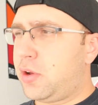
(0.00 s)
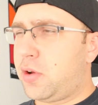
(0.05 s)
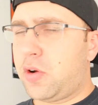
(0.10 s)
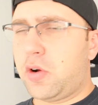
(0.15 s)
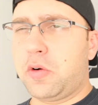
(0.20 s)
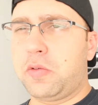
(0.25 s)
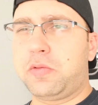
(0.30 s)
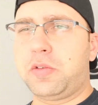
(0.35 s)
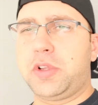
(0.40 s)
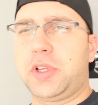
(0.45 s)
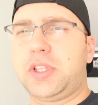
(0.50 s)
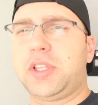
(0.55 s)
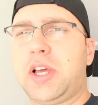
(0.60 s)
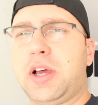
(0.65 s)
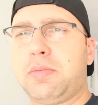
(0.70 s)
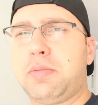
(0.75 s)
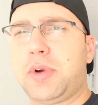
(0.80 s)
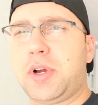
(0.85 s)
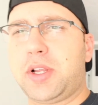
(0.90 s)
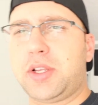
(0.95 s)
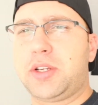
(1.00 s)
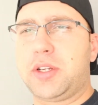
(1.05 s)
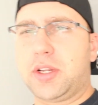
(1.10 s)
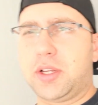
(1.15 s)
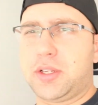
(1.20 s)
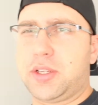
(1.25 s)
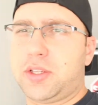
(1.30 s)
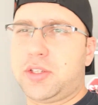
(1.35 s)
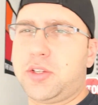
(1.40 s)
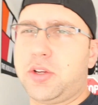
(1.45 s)
Hopefully not much,
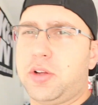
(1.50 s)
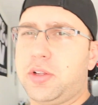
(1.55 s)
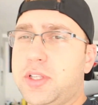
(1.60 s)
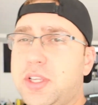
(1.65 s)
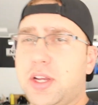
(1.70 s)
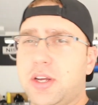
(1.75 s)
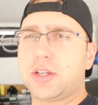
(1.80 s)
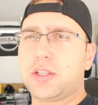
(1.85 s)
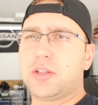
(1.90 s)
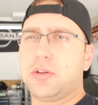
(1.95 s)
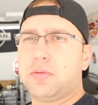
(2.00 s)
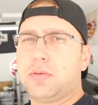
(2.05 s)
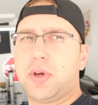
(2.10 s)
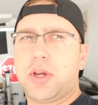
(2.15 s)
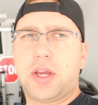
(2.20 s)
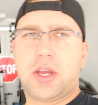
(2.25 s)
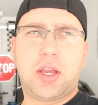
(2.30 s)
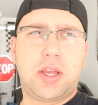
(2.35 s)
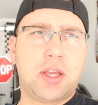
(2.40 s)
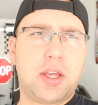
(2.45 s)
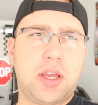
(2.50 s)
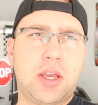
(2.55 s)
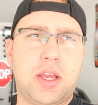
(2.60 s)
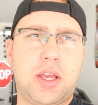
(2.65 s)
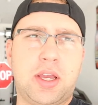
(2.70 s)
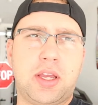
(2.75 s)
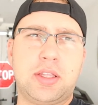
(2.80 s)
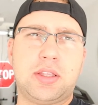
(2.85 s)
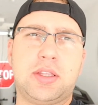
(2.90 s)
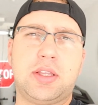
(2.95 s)
because it's all tucked away,
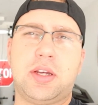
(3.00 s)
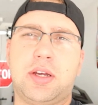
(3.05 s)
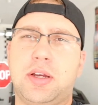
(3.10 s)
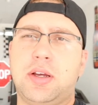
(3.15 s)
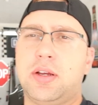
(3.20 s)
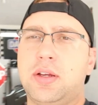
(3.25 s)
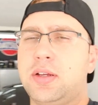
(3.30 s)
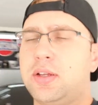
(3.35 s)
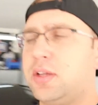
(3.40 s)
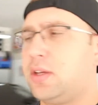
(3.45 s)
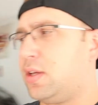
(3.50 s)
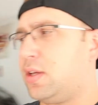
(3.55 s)
and I